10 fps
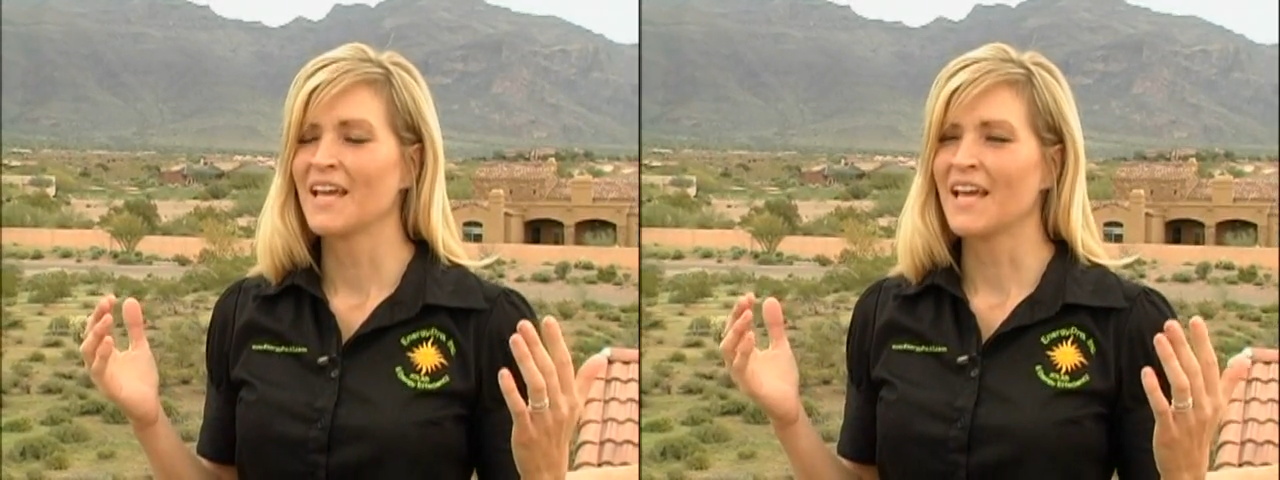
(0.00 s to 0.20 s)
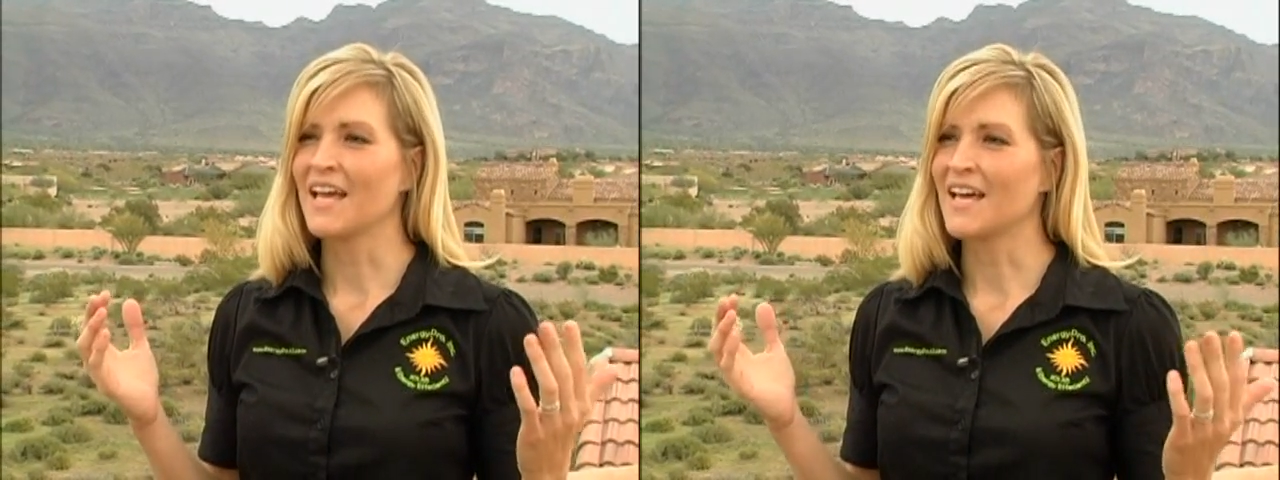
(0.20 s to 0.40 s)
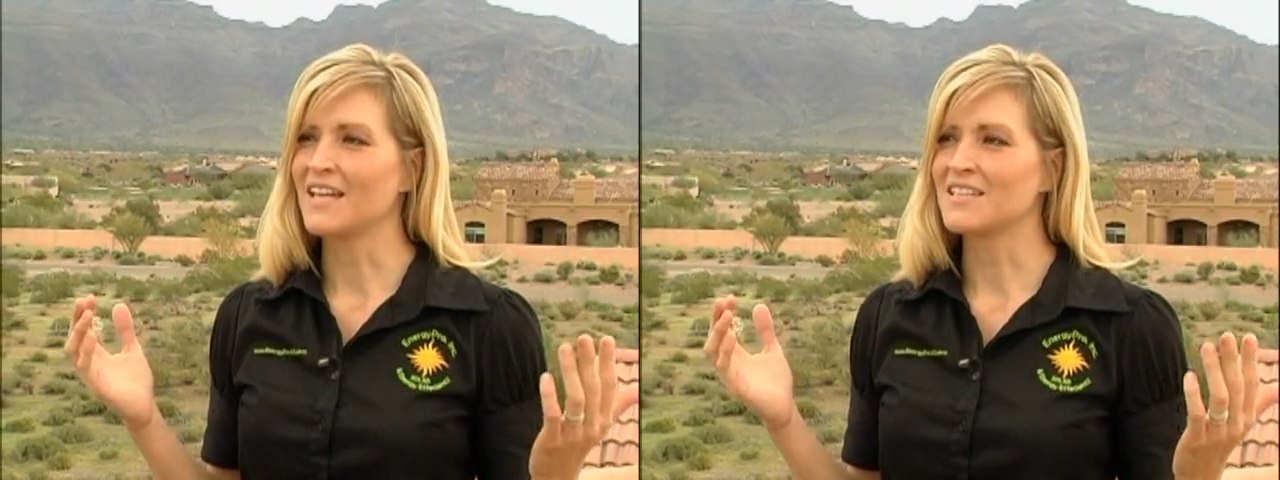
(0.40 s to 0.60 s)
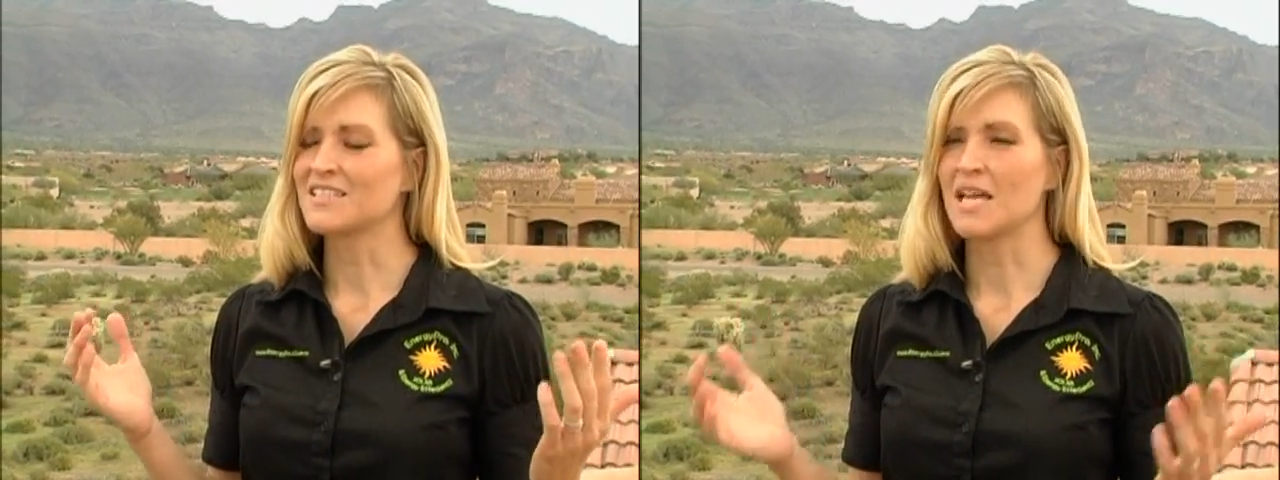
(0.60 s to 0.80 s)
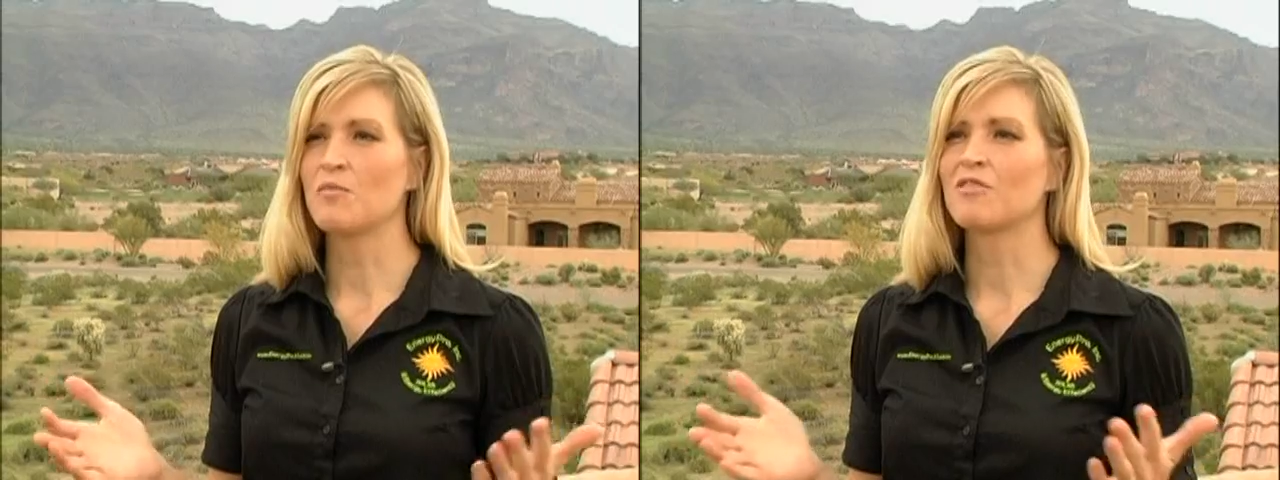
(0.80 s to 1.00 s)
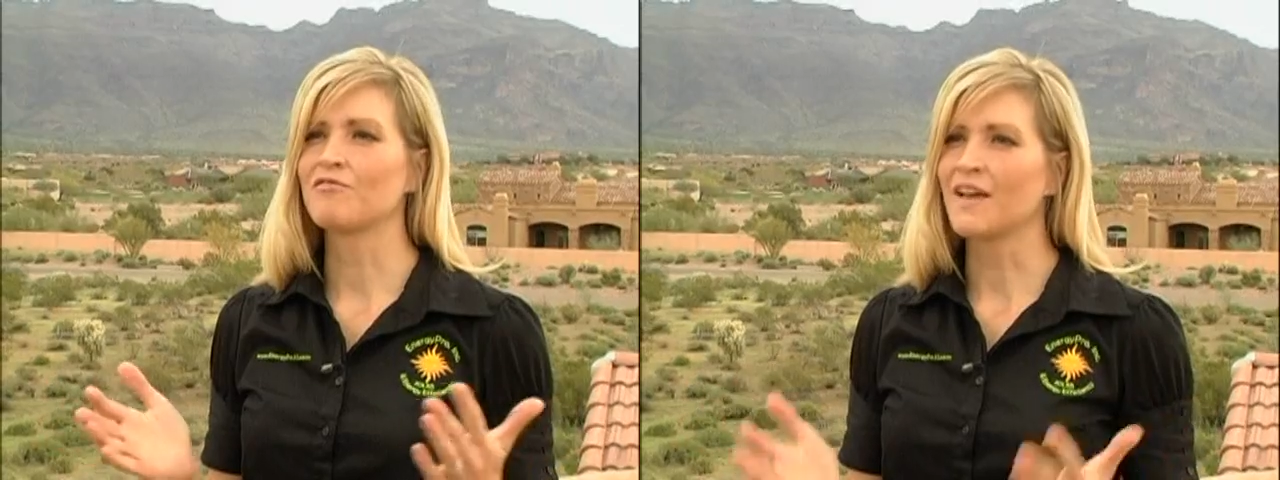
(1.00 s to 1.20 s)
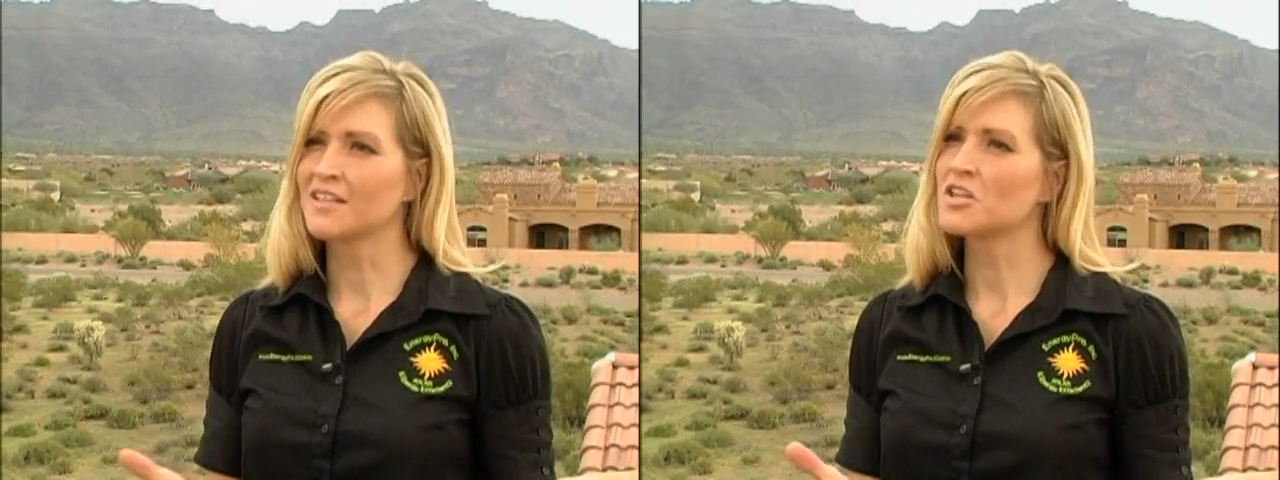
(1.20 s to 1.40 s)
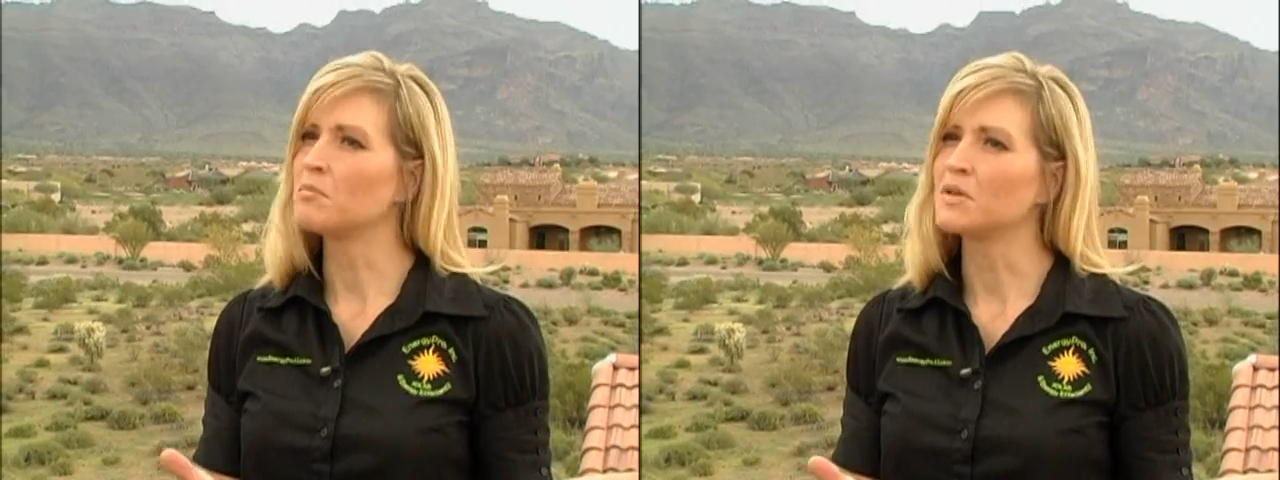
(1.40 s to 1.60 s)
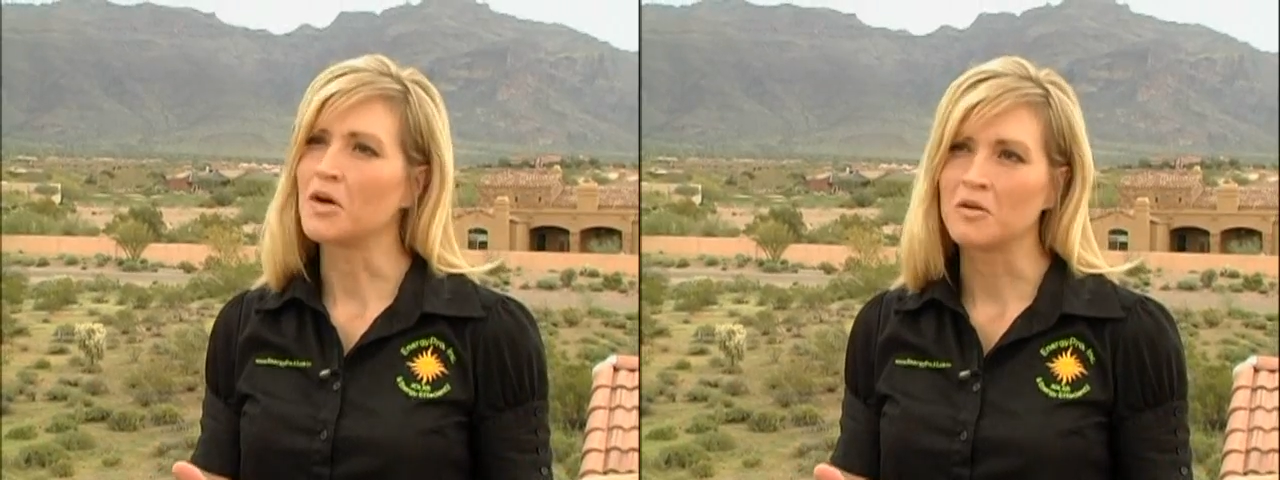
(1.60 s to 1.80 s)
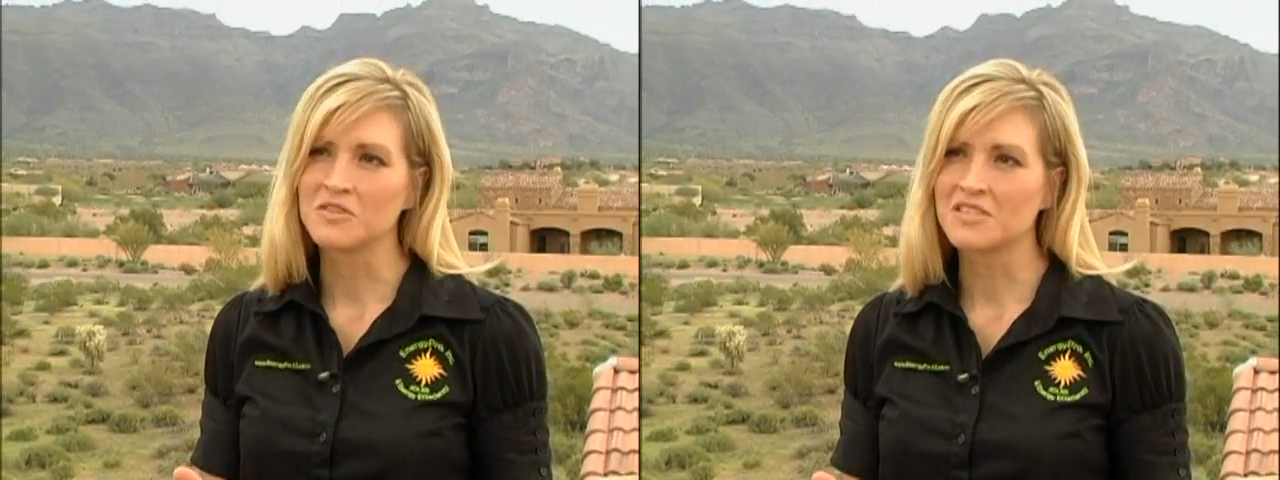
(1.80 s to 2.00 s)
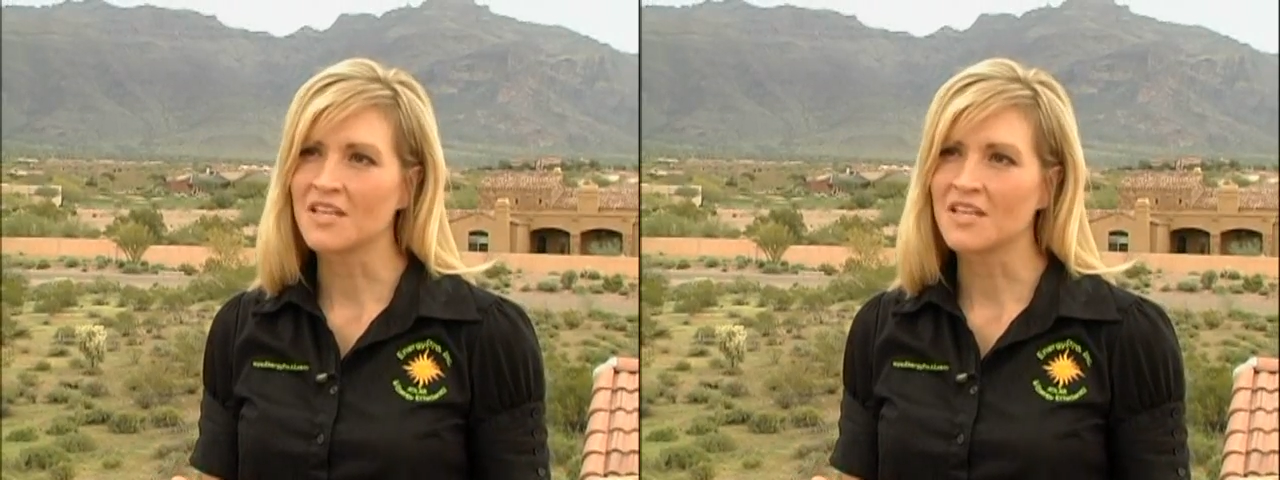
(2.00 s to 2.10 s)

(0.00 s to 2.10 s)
And same with phantom loads.